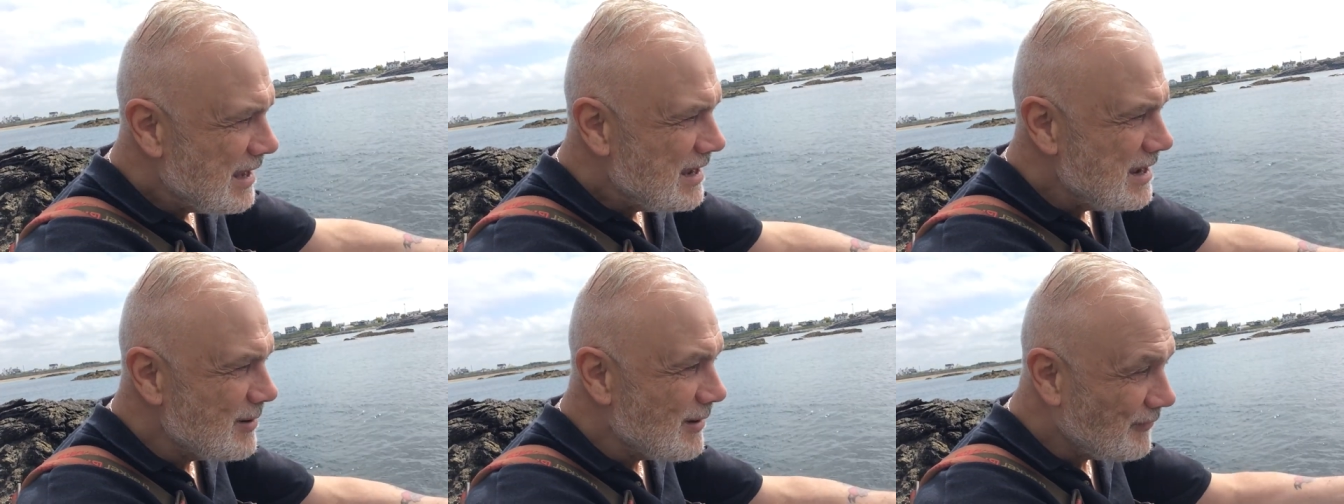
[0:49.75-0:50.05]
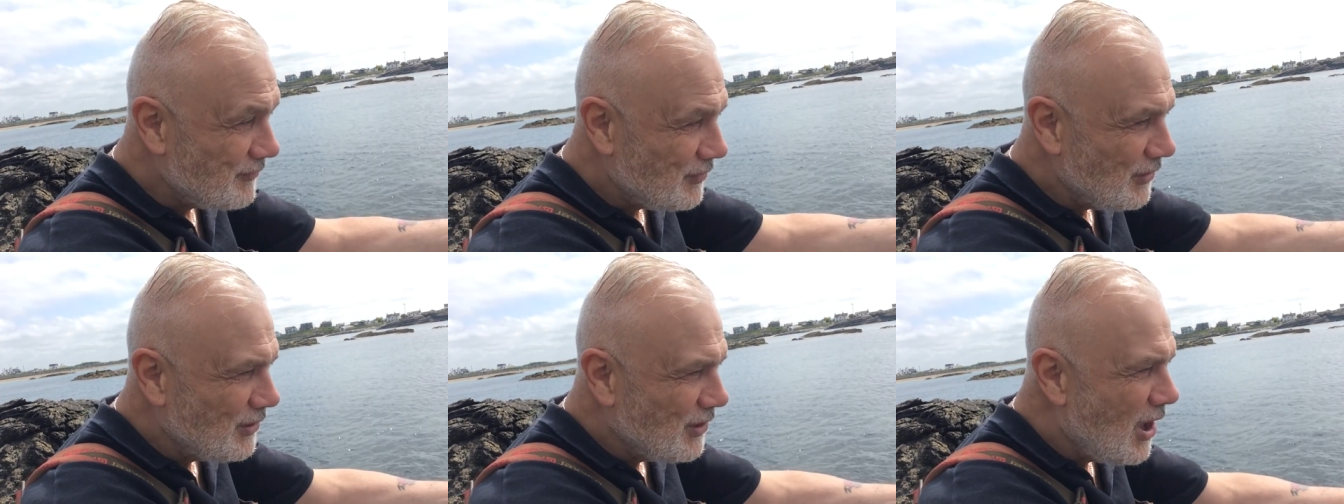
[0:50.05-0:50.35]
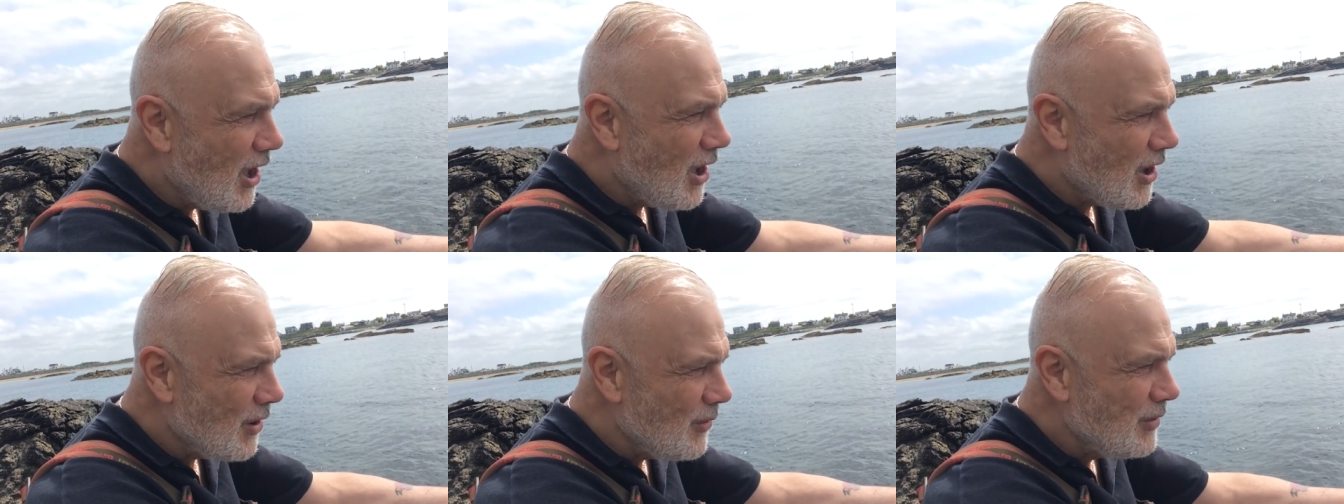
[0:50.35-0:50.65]
You have to
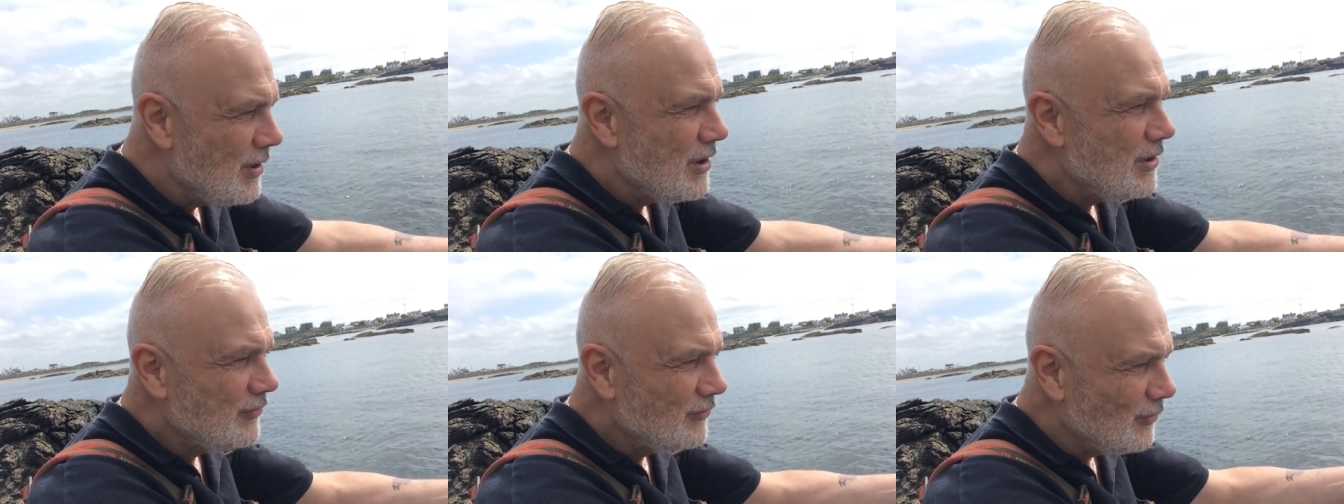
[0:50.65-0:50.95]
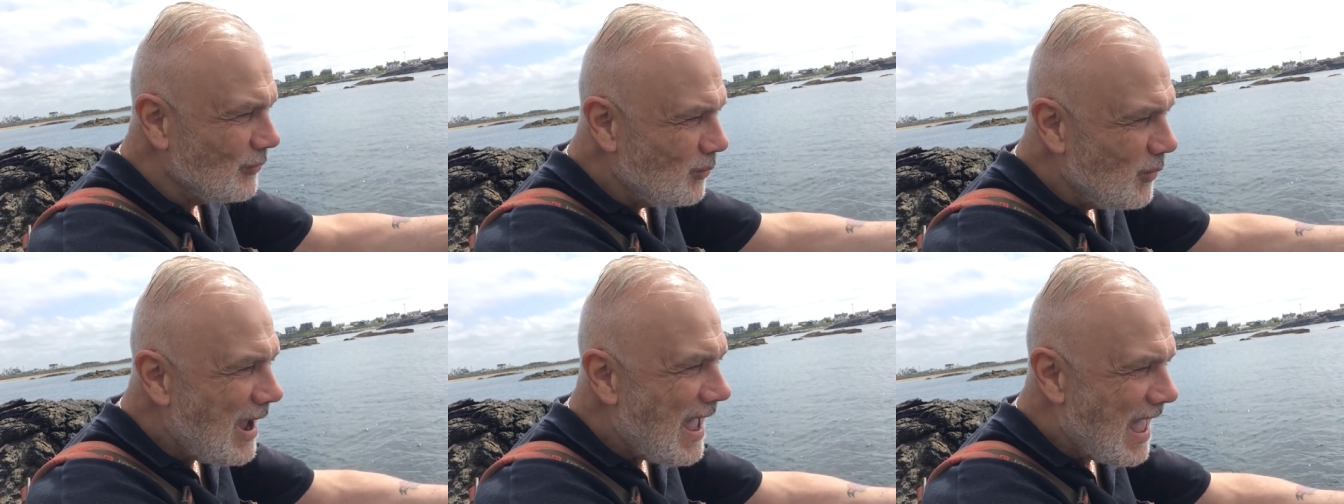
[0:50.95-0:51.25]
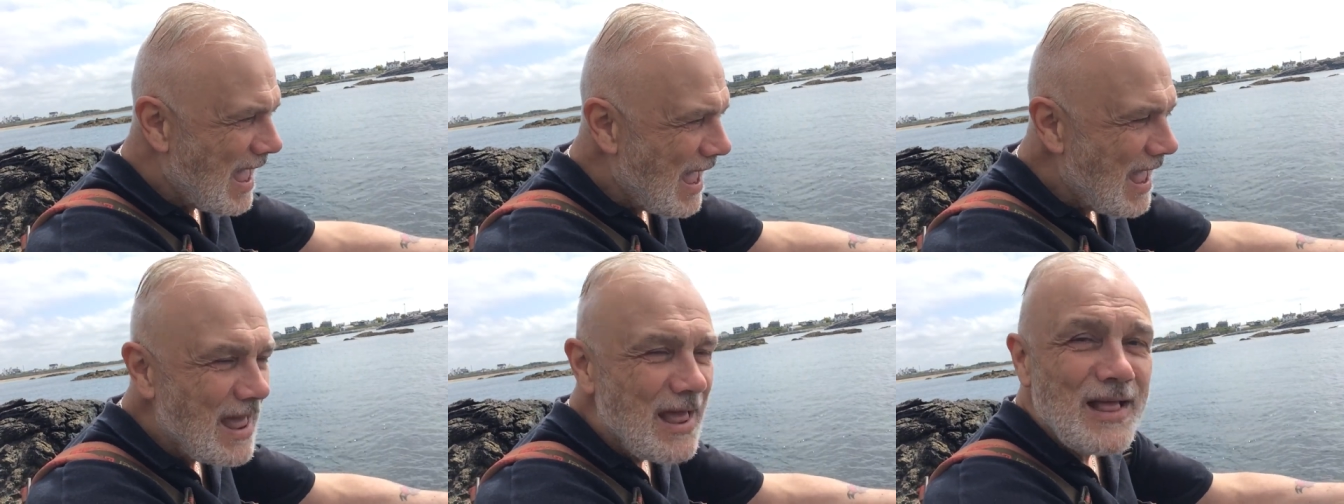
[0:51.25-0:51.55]
go to
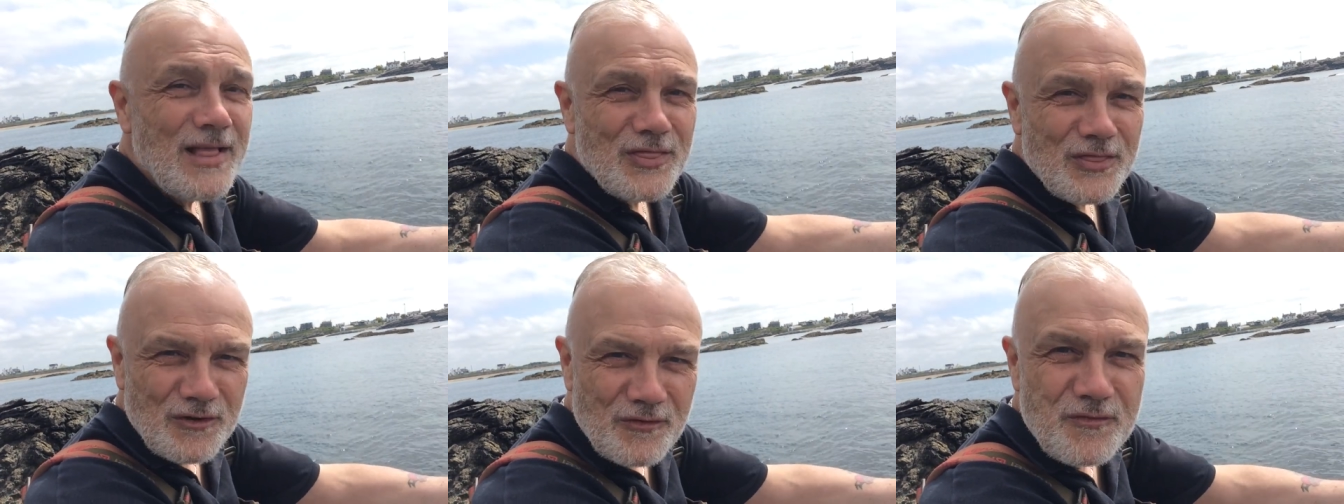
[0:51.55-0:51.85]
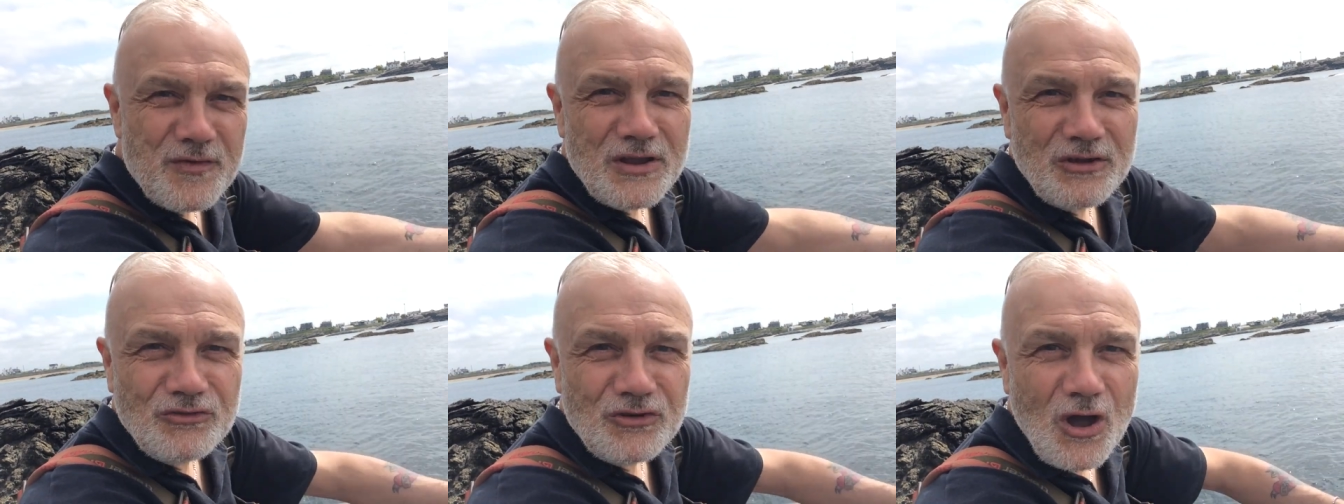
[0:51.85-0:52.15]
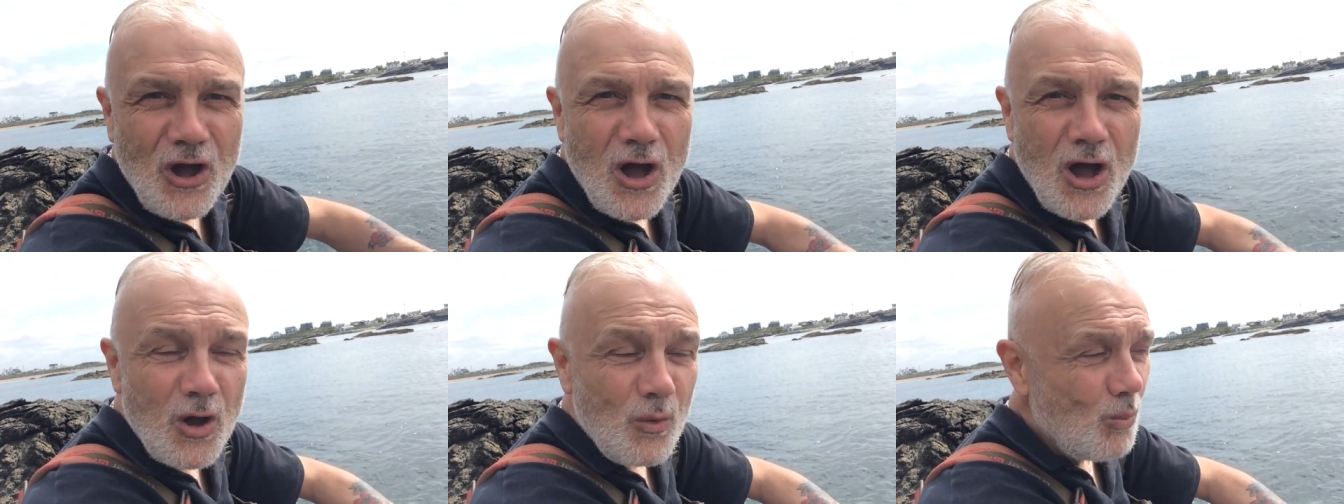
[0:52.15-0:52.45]
where the fish
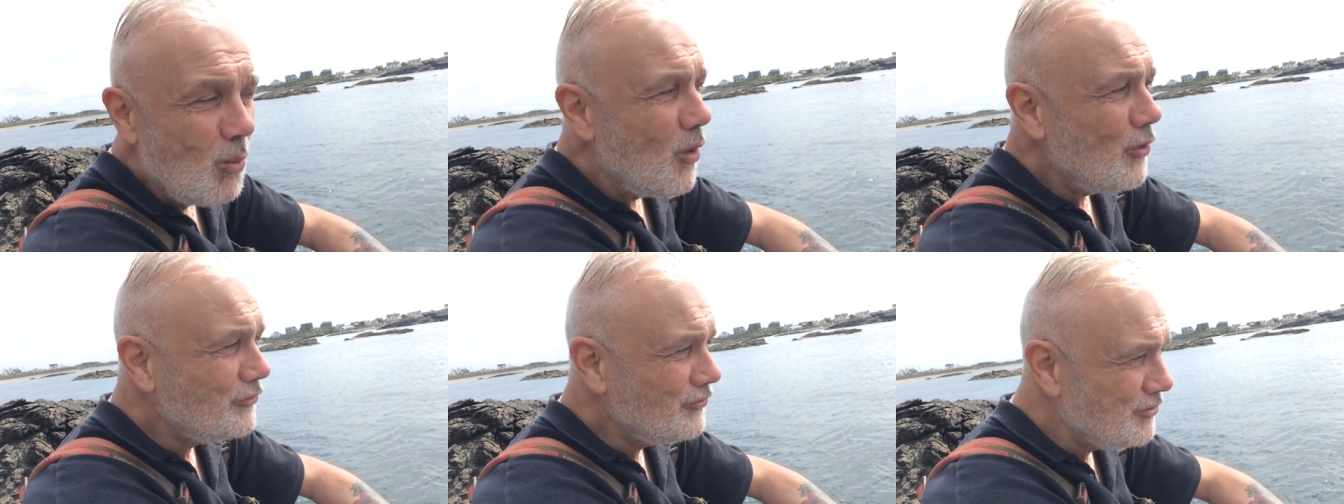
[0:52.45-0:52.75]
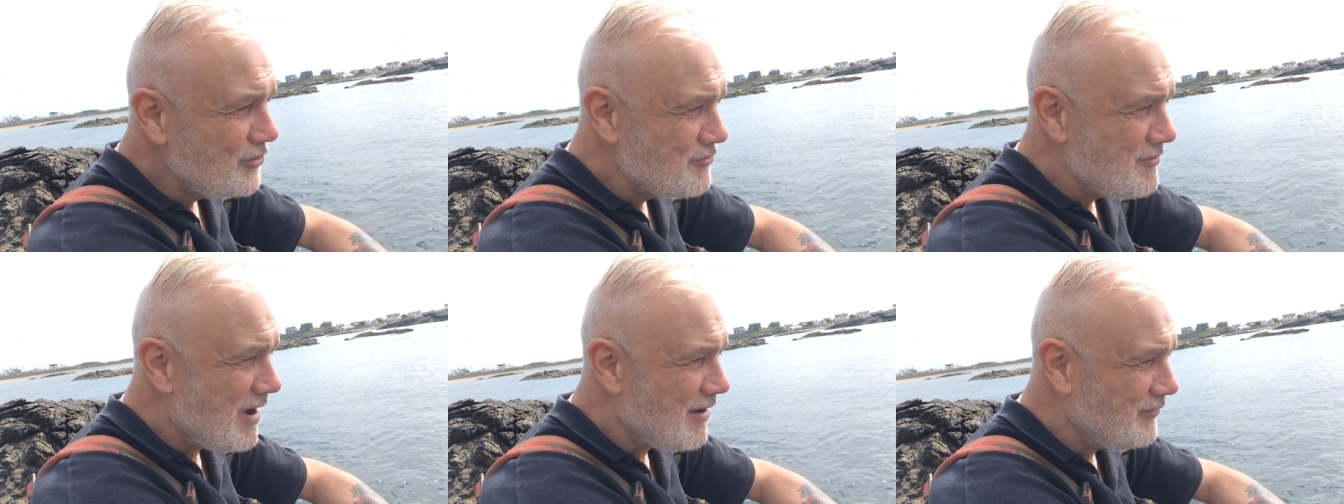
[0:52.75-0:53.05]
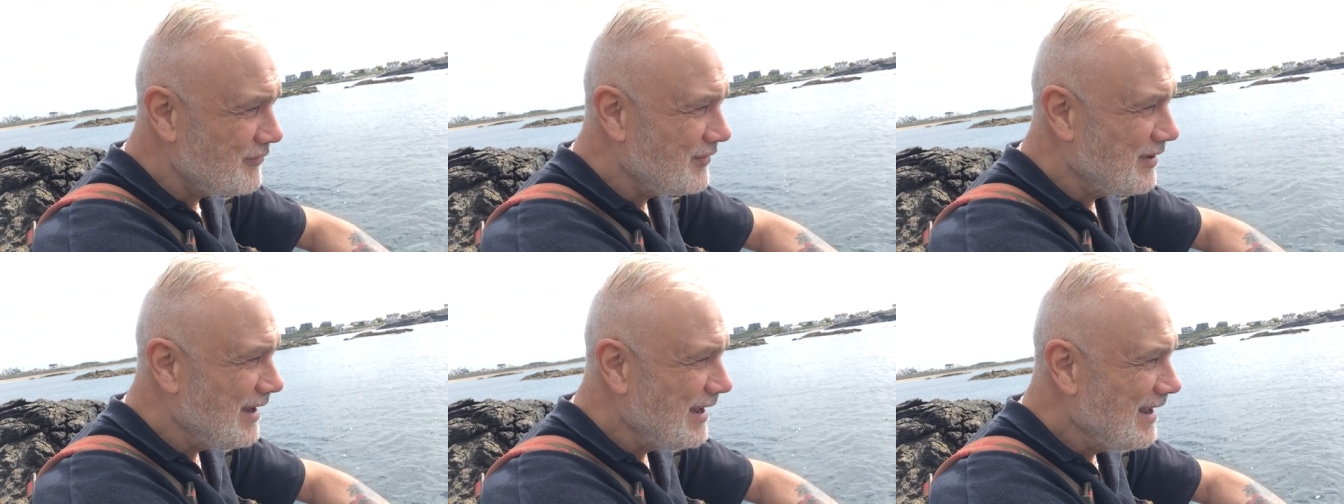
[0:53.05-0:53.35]
are.
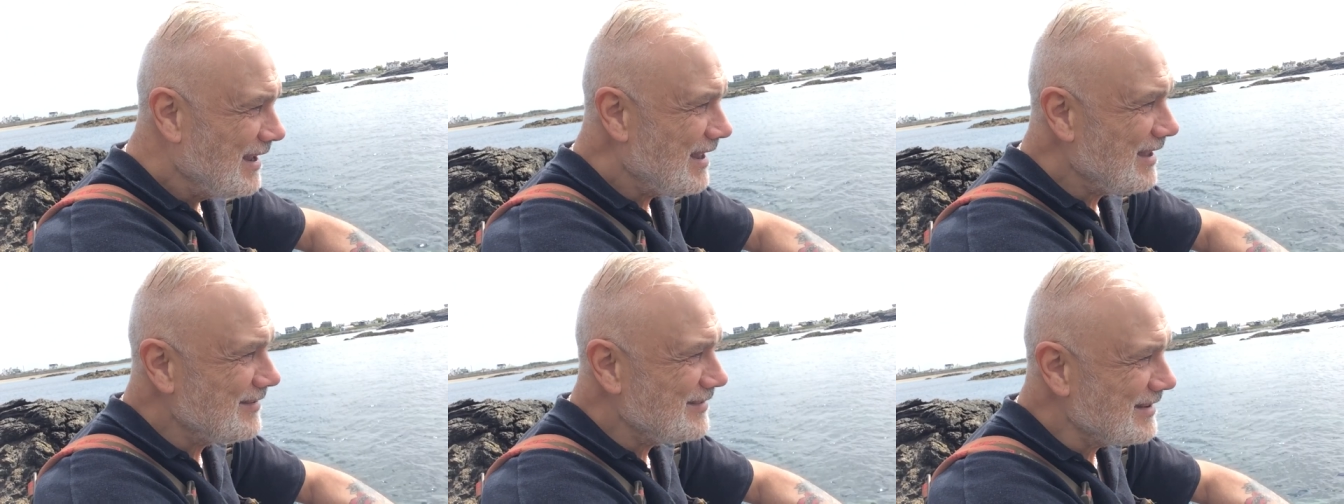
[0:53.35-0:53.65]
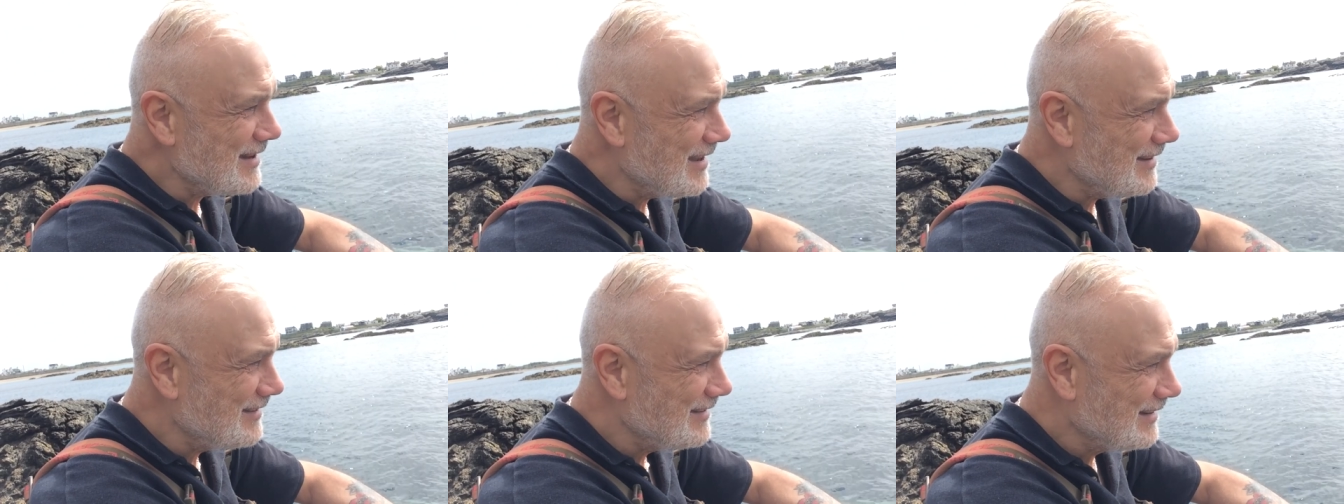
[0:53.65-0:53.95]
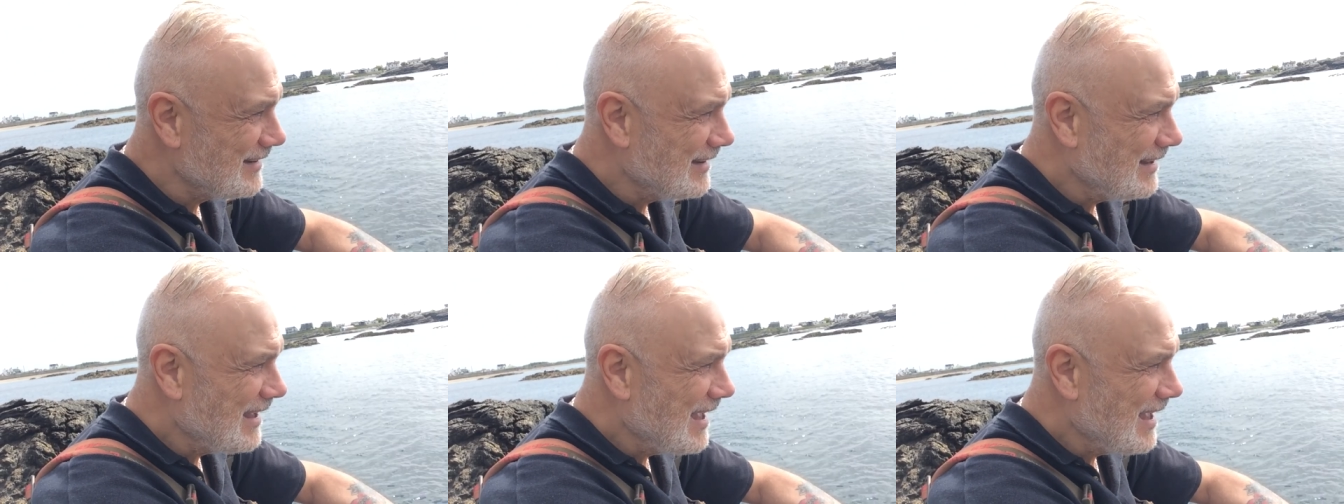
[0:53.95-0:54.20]
Watercraft, isn't it?